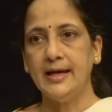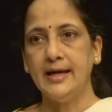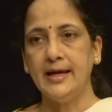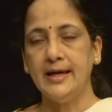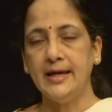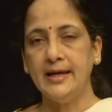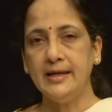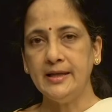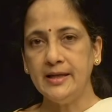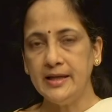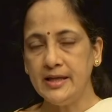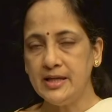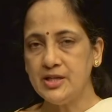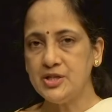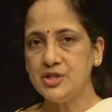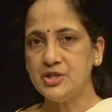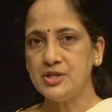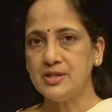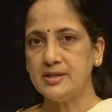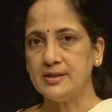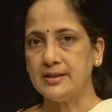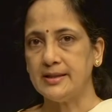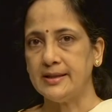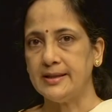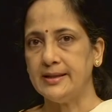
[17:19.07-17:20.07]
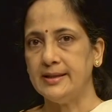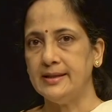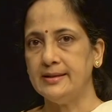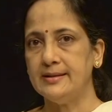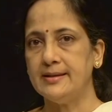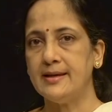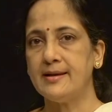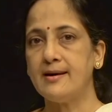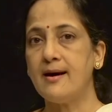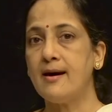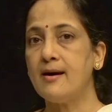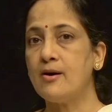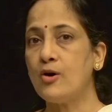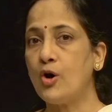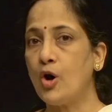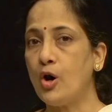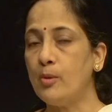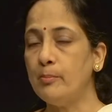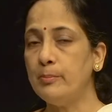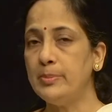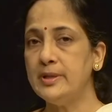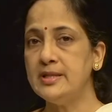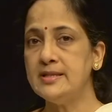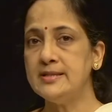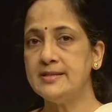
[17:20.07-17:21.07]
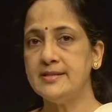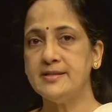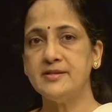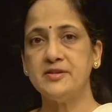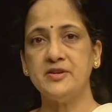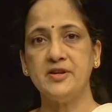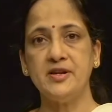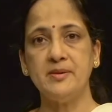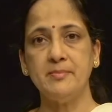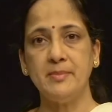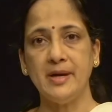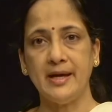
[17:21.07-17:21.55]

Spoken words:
initially there are compensatory